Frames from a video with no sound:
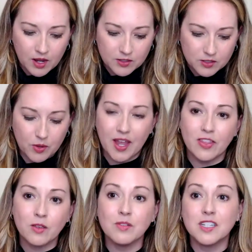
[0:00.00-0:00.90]
So we
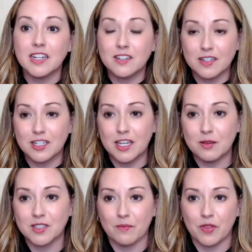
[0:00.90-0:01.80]
had them teach the team
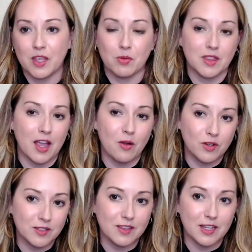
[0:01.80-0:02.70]
something, but that
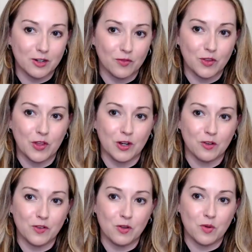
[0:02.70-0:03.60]
wasn't the interview. The
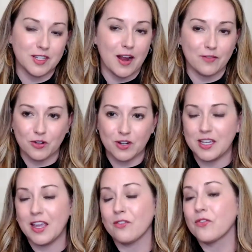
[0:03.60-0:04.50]
interview was after he
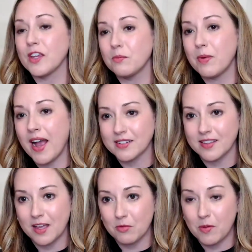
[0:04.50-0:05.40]
gave feedback to
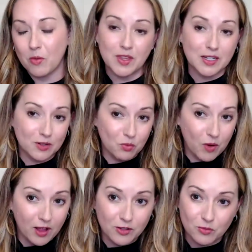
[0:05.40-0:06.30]
them about what they did
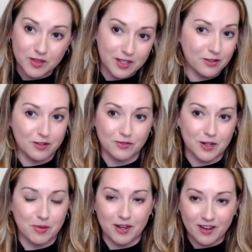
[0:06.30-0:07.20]
well and what they could have
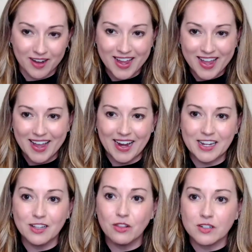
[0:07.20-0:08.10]
done better. And
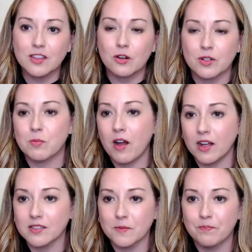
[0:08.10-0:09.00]
he looked at their
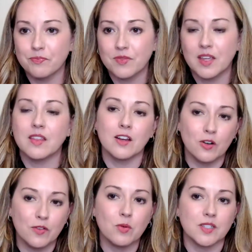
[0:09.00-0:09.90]
response. And the
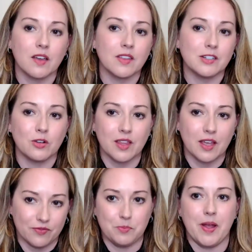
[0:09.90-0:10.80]
interview was how they took
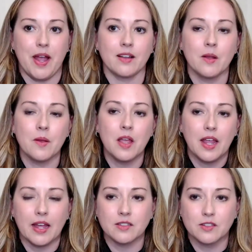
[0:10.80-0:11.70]
that feedback.
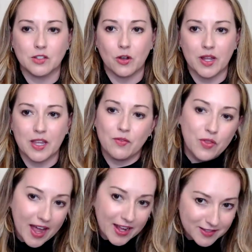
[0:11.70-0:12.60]
And so if
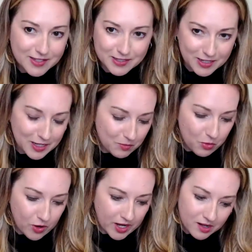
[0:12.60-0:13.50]
that's the sticking
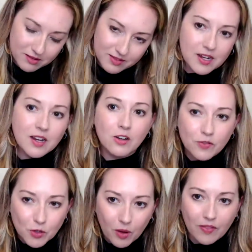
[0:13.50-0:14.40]
point, then
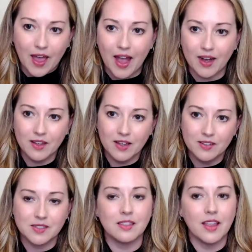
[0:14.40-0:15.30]
interview on that.
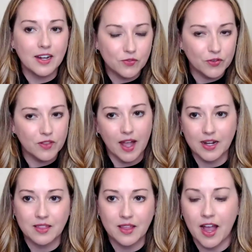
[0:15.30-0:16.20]
Select for that
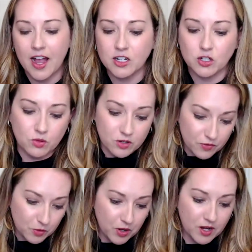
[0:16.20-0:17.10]
in the actual
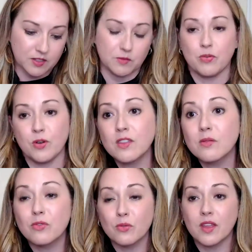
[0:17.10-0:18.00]
interview process. Put
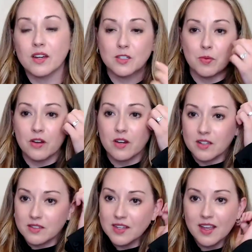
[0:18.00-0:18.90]
them through that
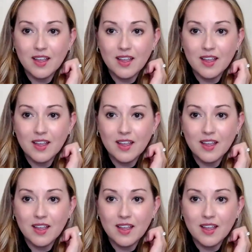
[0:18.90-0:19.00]
experience.